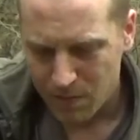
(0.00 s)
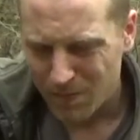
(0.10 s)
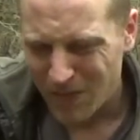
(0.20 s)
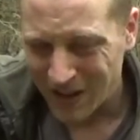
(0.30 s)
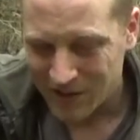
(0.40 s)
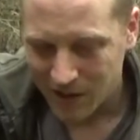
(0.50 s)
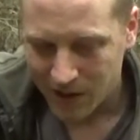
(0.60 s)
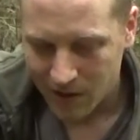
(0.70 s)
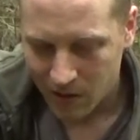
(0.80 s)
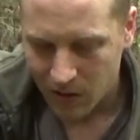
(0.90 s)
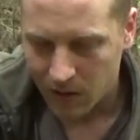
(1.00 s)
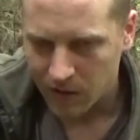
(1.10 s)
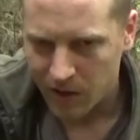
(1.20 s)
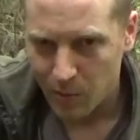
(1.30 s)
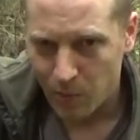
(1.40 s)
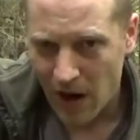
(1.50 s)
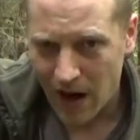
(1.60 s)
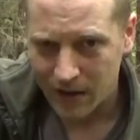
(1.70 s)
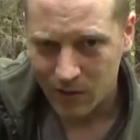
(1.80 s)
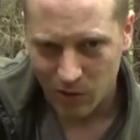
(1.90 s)
matter on the
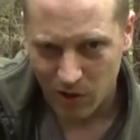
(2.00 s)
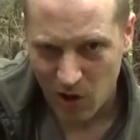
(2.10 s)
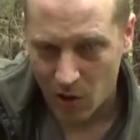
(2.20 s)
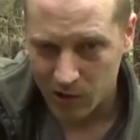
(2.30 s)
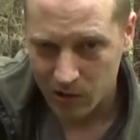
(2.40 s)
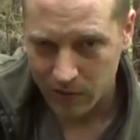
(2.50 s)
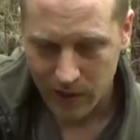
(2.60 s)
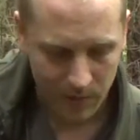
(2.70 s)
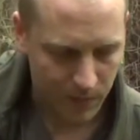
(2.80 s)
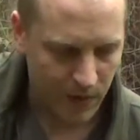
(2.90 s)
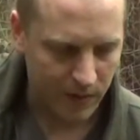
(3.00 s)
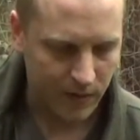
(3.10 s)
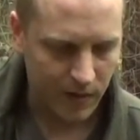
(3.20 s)
brand or the cost of it, but